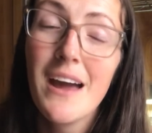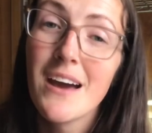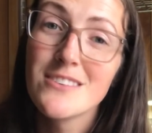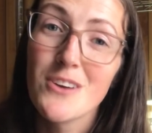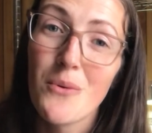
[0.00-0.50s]

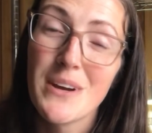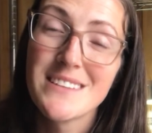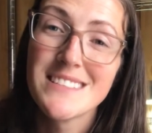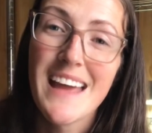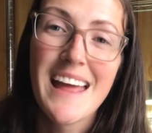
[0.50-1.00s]
As
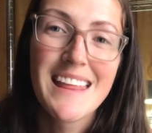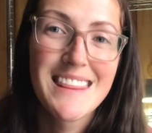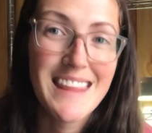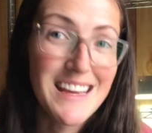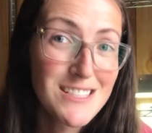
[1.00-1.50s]
always,
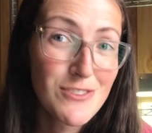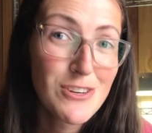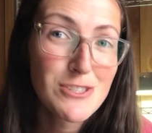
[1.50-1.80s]
thanks for your